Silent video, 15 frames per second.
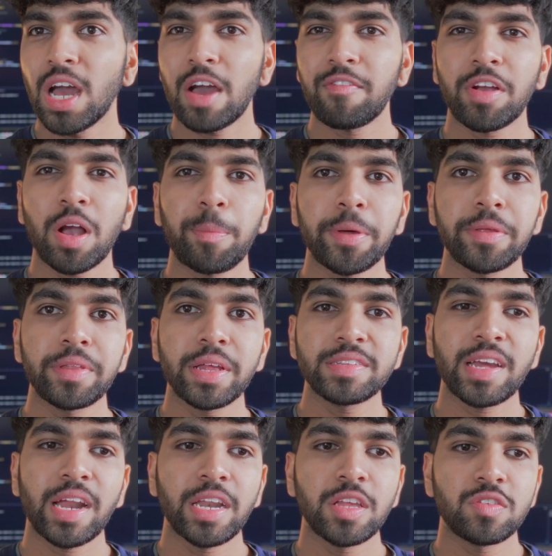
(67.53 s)
I have a couple other things
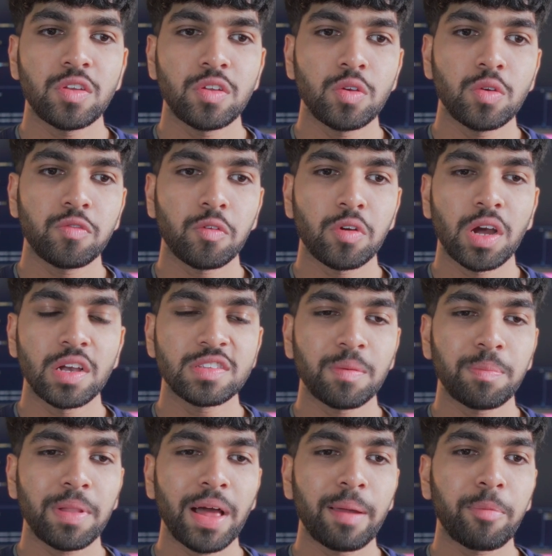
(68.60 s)
that I need to do for a
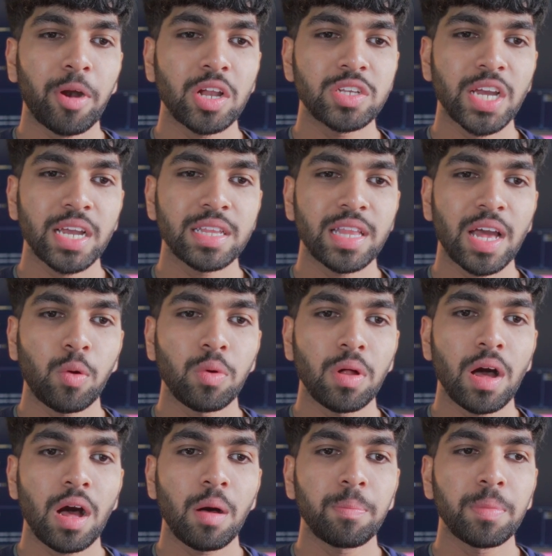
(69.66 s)
supply project that will
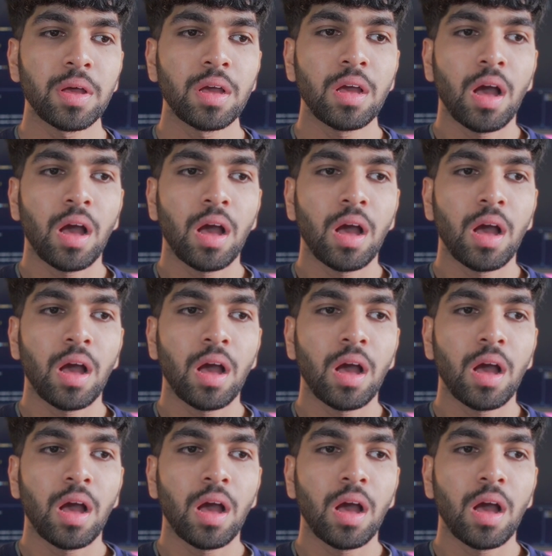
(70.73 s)
help